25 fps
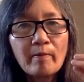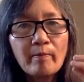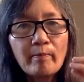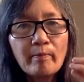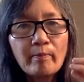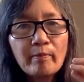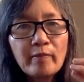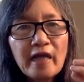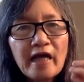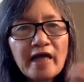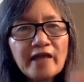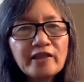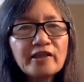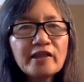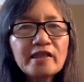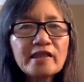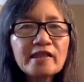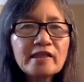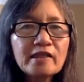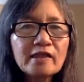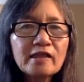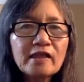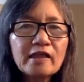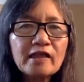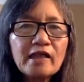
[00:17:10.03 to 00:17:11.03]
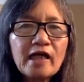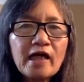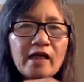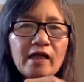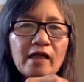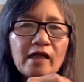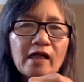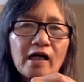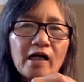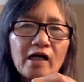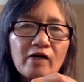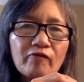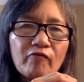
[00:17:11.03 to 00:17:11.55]
they
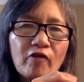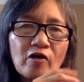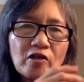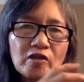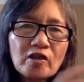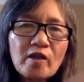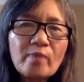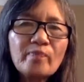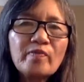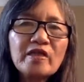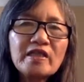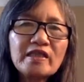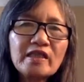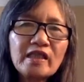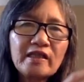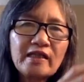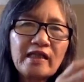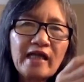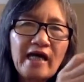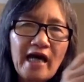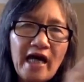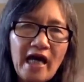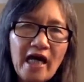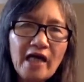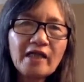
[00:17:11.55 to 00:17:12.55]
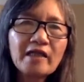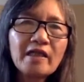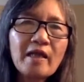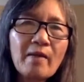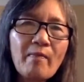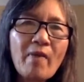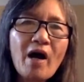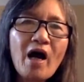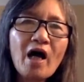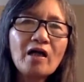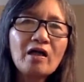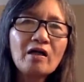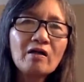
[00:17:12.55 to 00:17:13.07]
for some reason they hate their
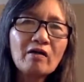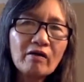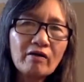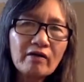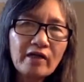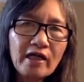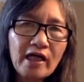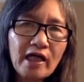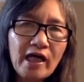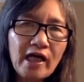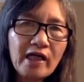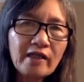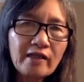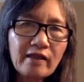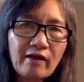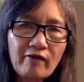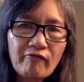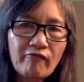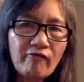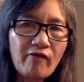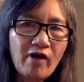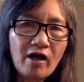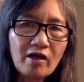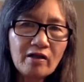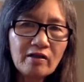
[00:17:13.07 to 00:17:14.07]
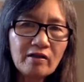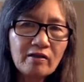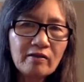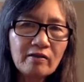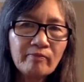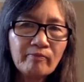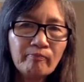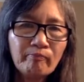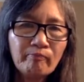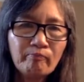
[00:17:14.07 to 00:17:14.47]
mother or they hate their father.